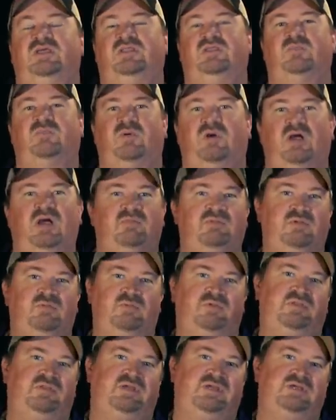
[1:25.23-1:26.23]
The problem
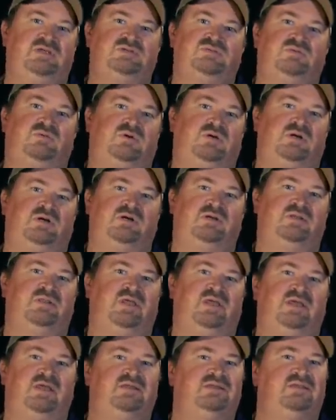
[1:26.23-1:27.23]
with these were
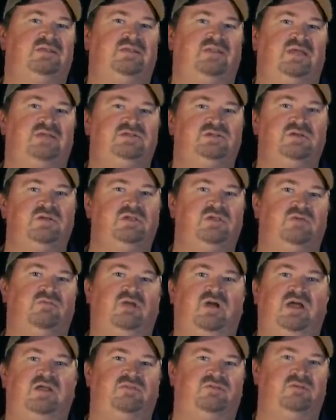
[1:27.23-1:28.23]
that they took you
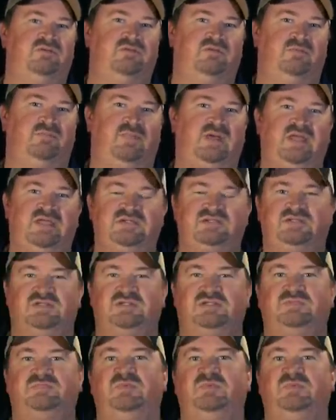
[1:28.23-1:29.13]
right through the basics,